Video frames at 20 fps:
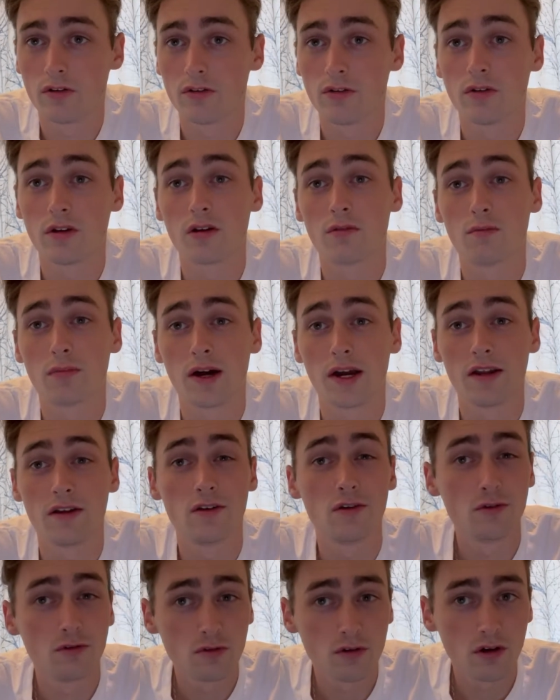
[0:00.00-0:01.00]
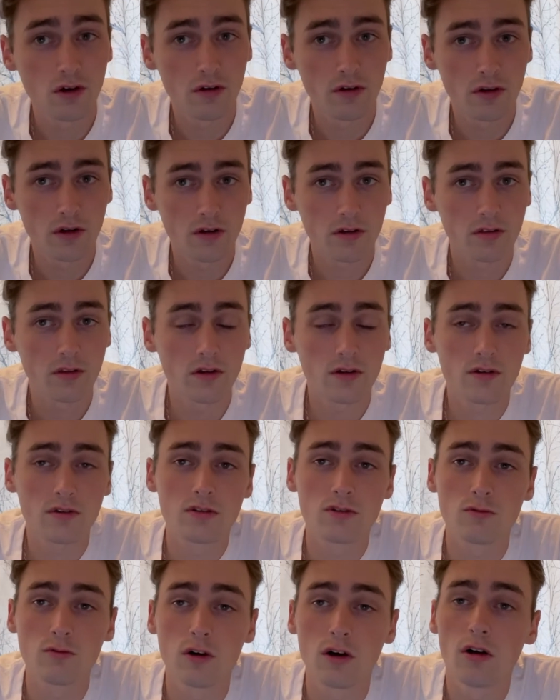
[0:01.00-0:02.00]
You can buy new Goyard there
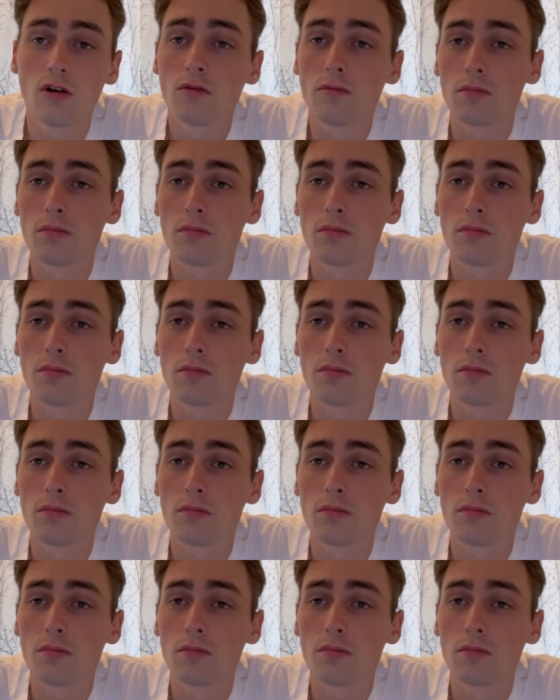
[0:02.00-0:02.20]
as well,